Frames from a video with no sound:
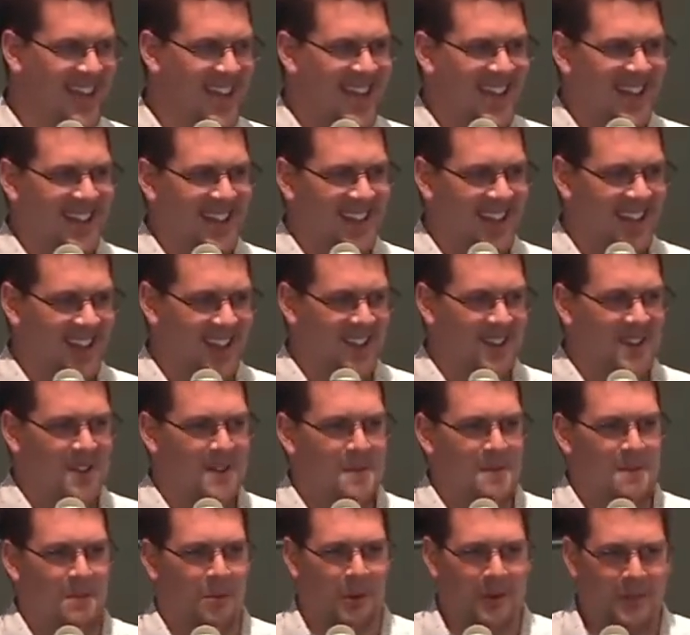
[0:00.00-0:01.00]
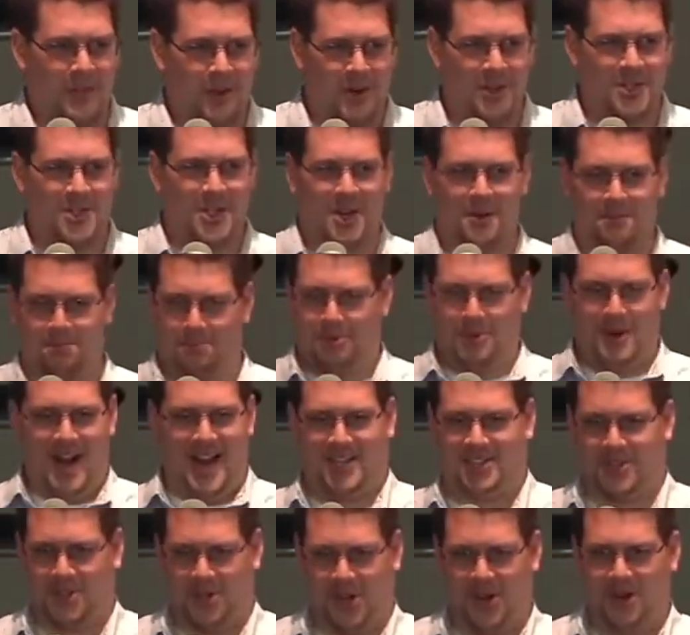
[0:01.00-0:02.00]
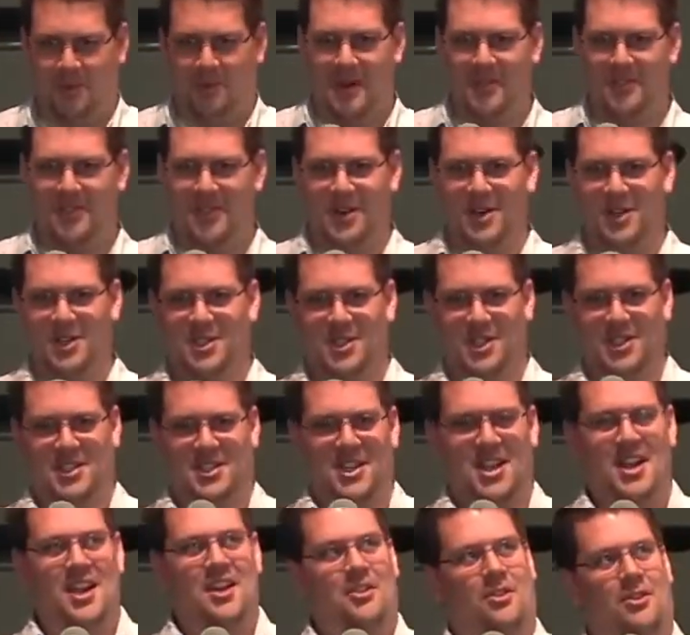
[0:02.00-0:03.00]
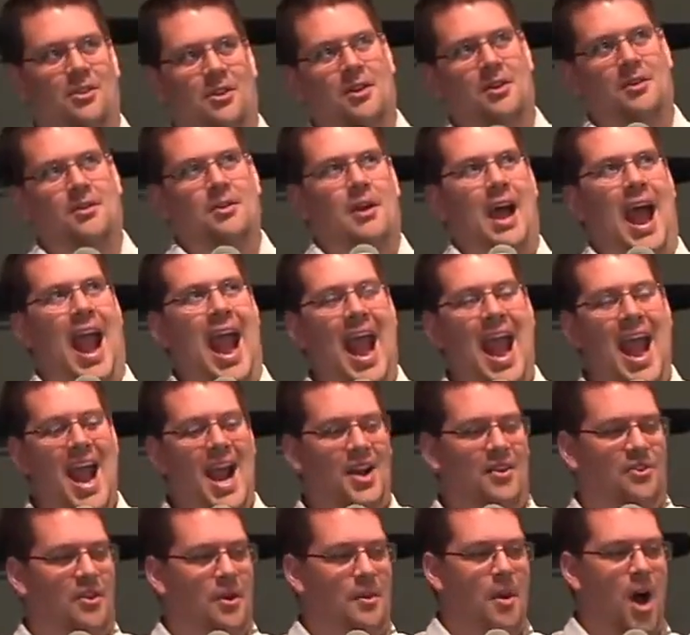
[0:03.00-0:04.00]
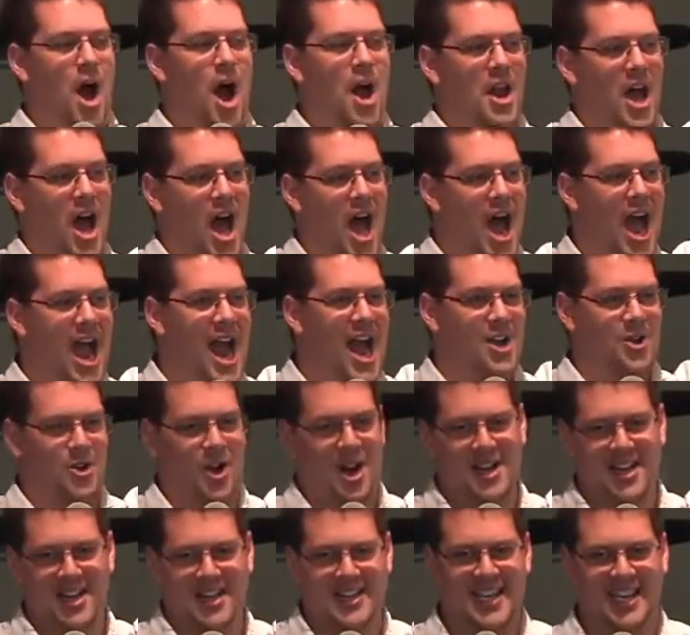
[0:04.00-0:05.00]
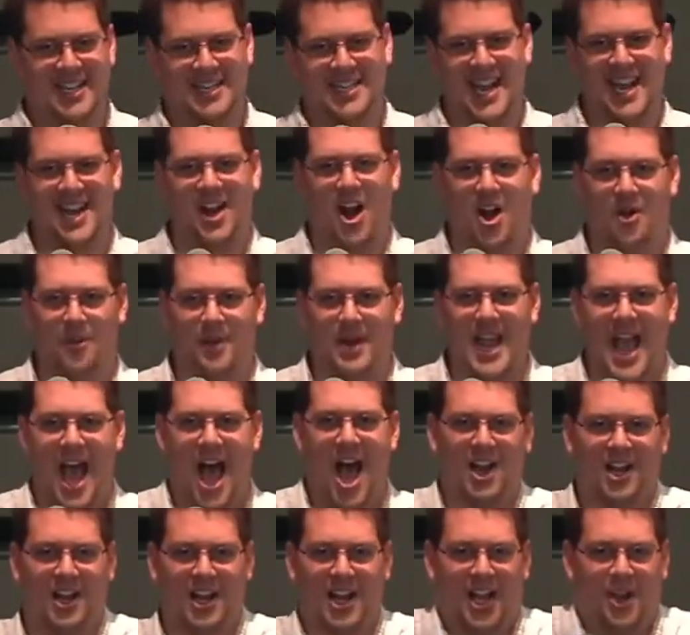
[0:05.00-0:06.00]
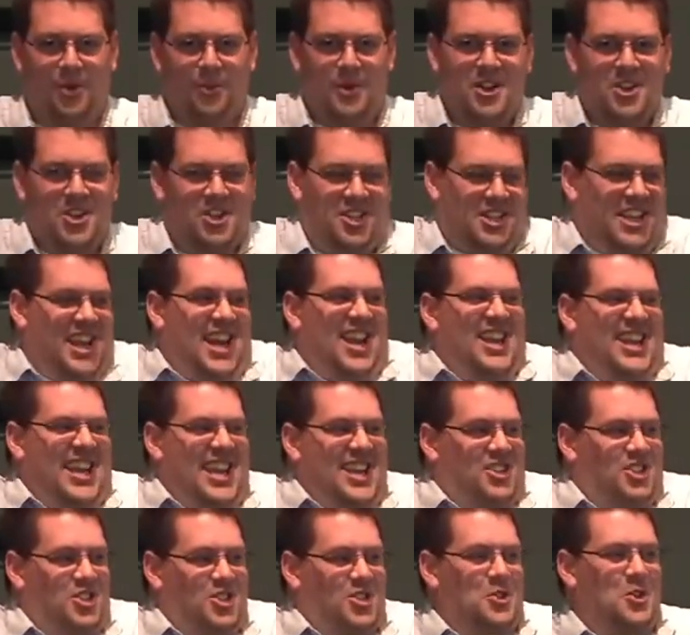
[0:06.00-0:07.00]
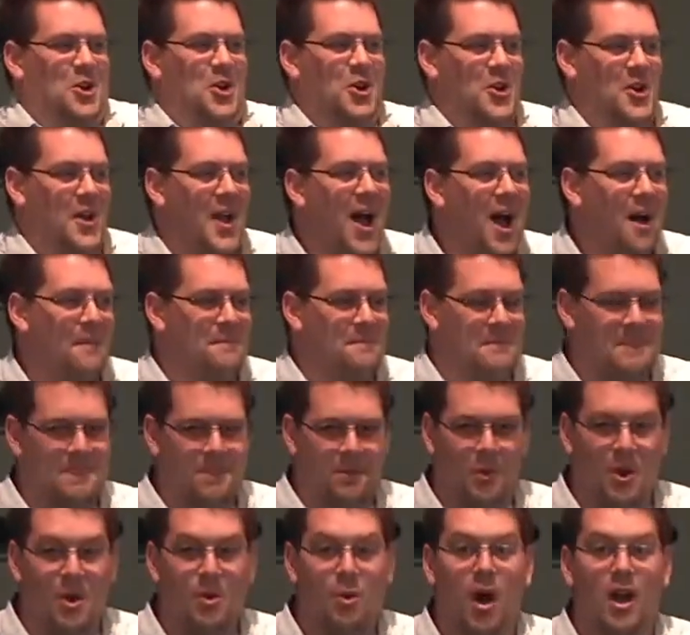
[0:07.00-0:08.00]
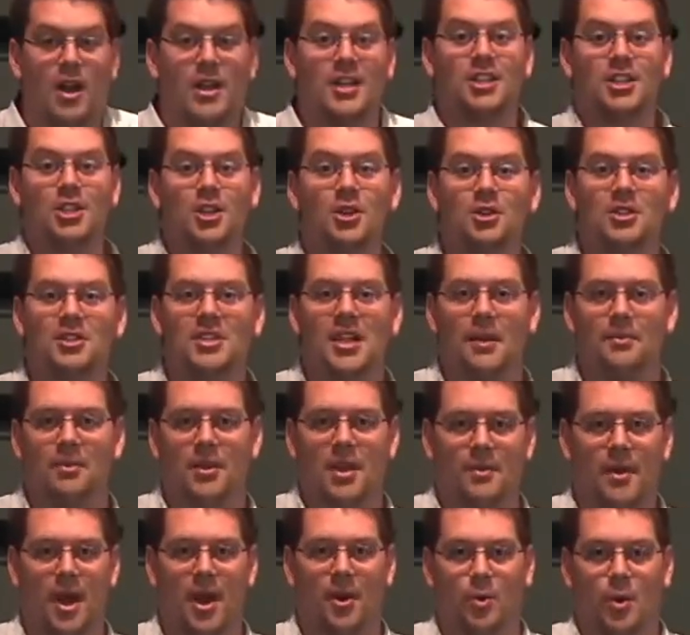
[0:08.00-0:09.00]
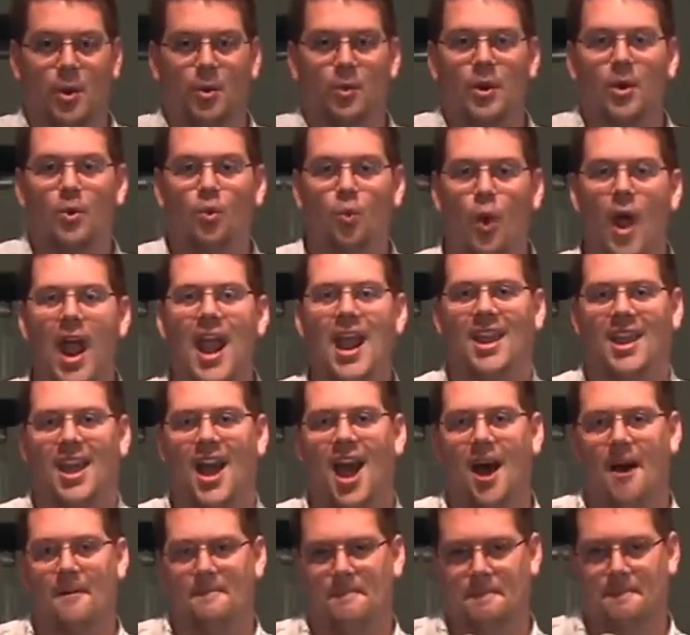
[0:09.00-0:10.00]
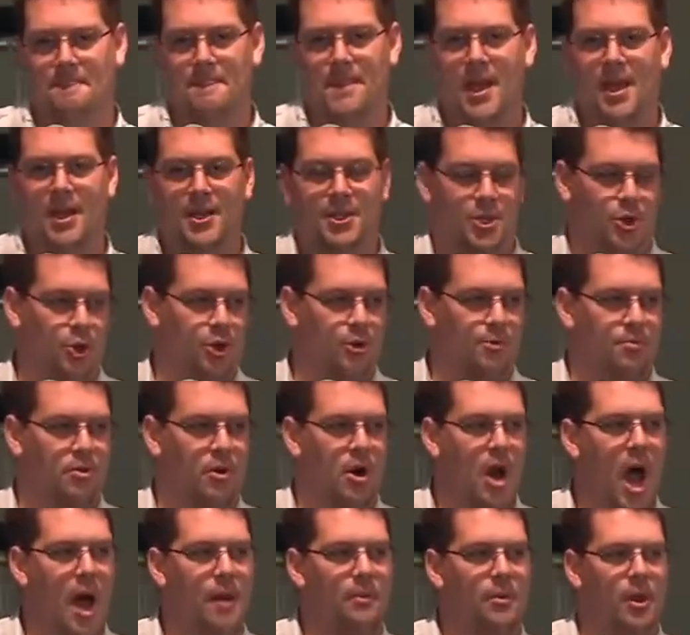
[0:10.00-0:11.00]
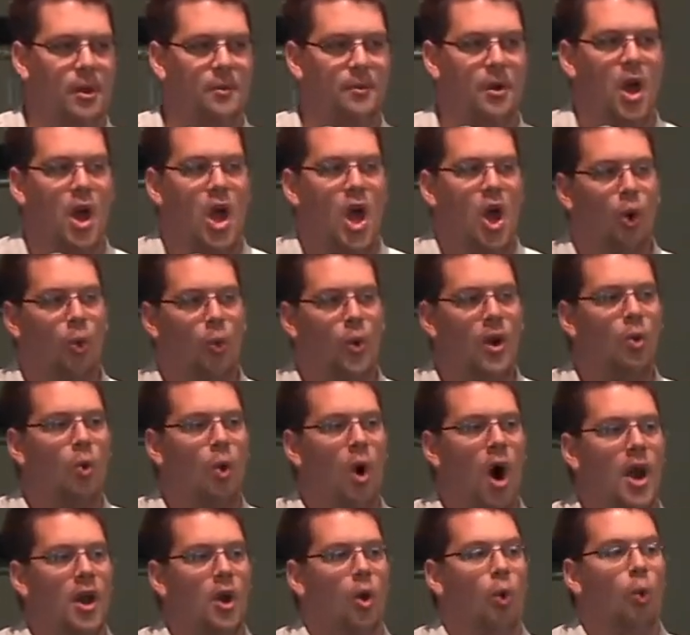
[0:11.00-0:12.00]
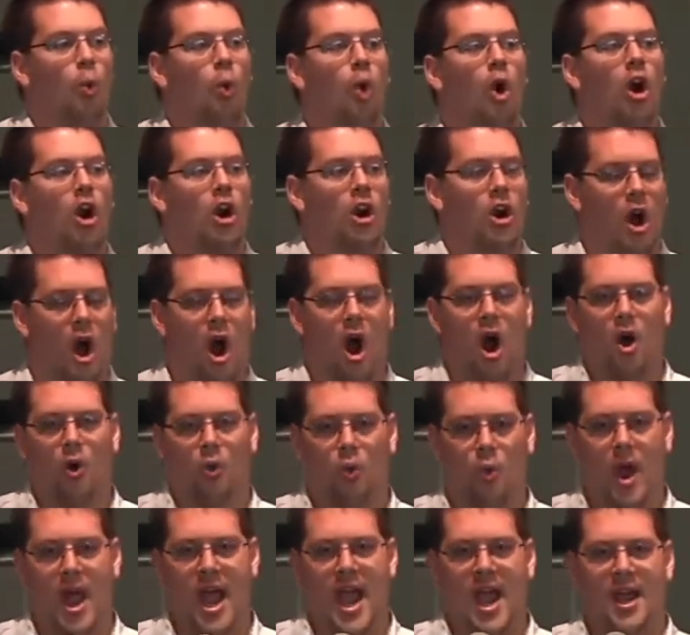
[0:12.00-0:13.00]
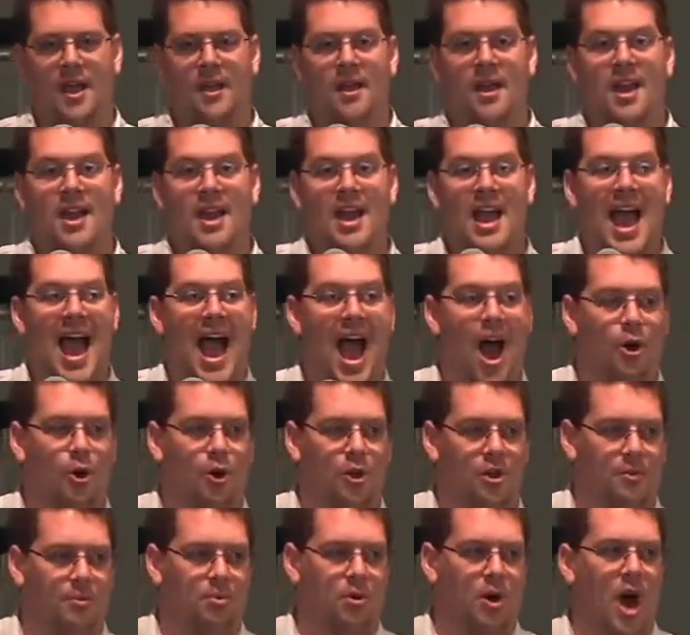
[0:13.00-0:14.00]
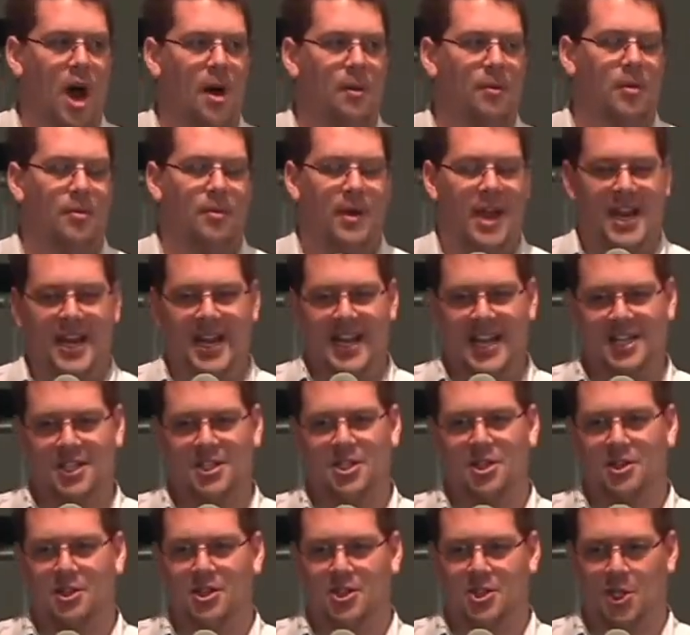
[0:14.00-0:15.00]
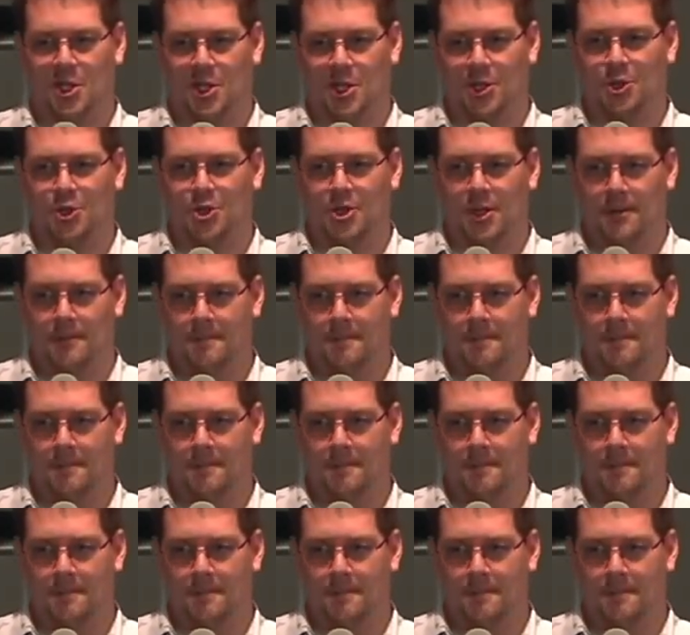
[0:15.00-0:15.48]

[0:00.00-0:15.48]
Like, when there's an oppressor, when there's this hand from on high trying to dictate our reality, like, we just kind of get stirred up. We want to do something about it. When we wake up to a problem, we want to work our way out of the problem and into the solution.